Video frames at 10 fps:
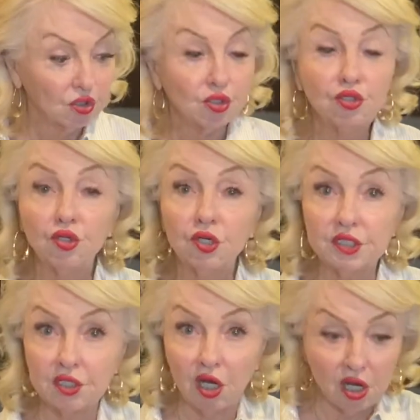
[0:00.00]

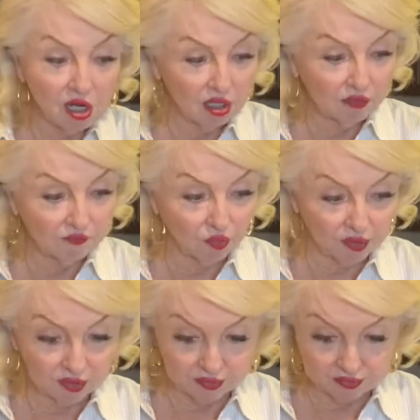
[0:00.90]
good olive
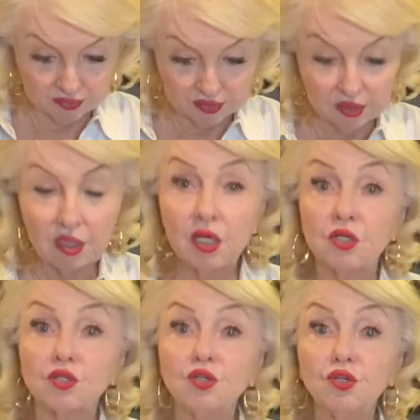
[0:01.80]
oil,
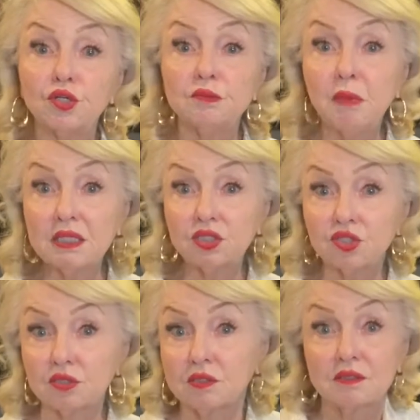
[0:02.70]
good
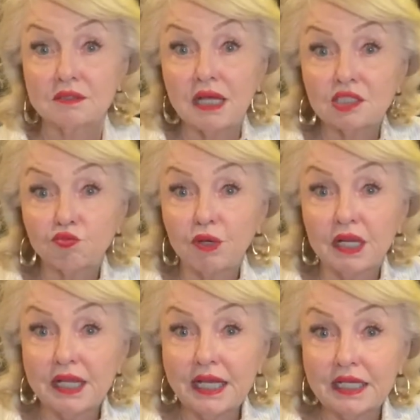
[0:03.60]
mustard. That's
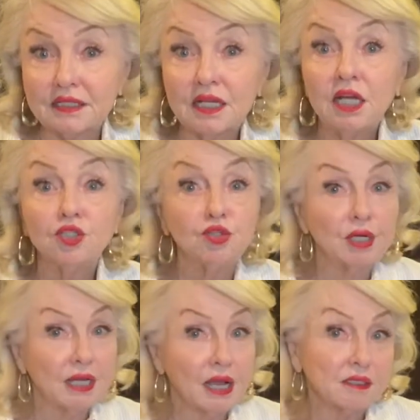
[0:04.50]
really it. You
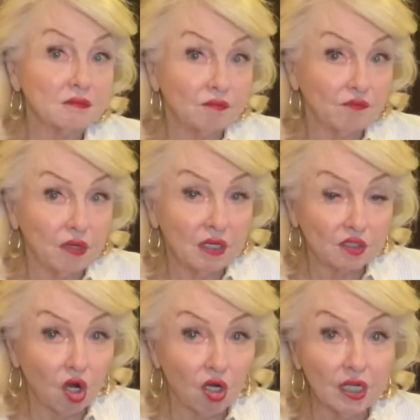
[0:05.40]
can add a
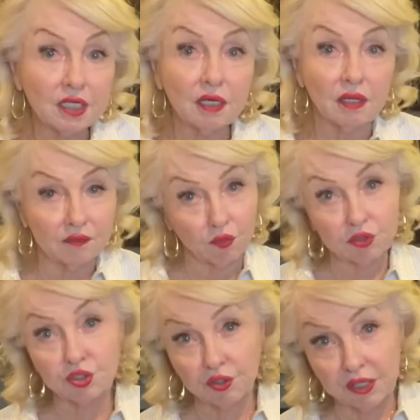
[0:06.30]
garlic, and of
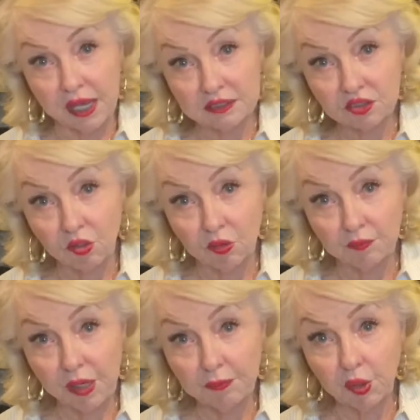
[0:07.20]
course you're going to add salt and
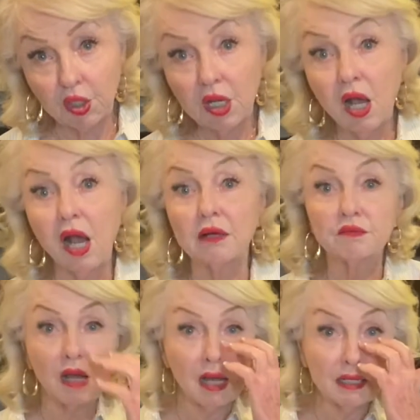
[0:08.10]
pepper.
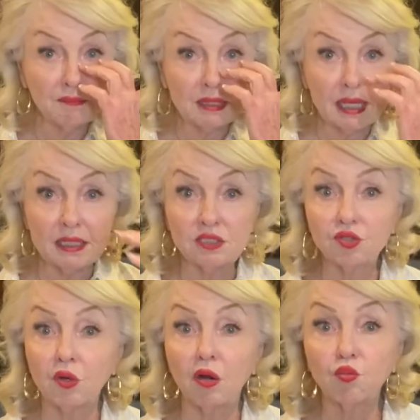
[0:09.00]
Let me get
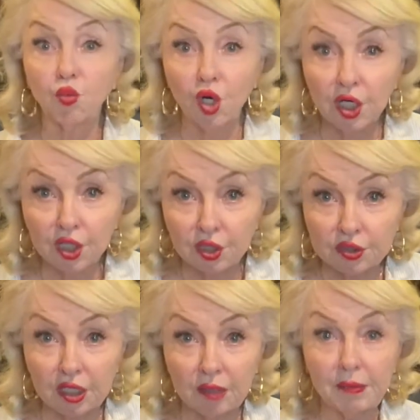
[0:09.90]
into a
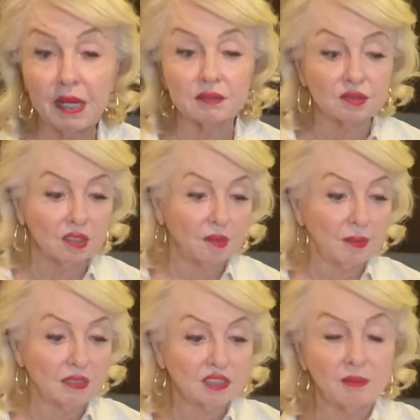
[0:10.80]
word about
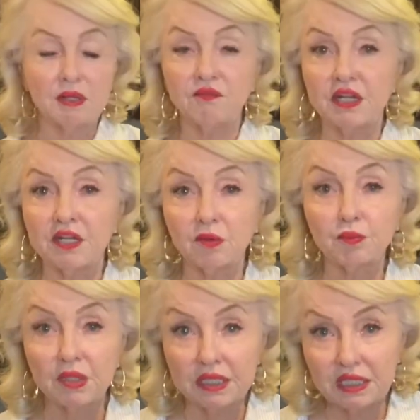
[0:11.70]
balsamic vinegar.
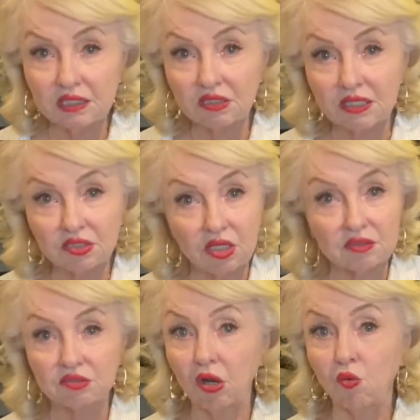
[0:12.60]
Please,
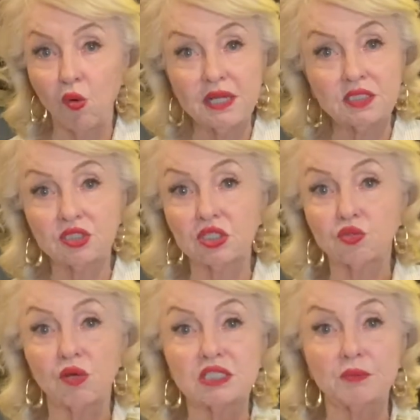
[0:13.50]
don't waste
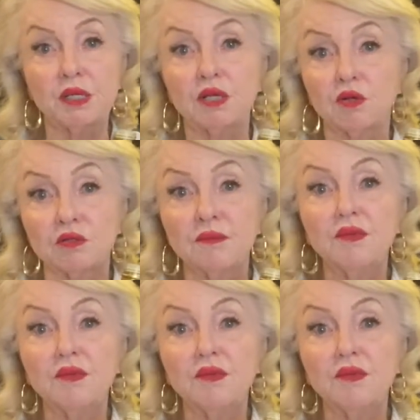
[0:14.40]
this recipe on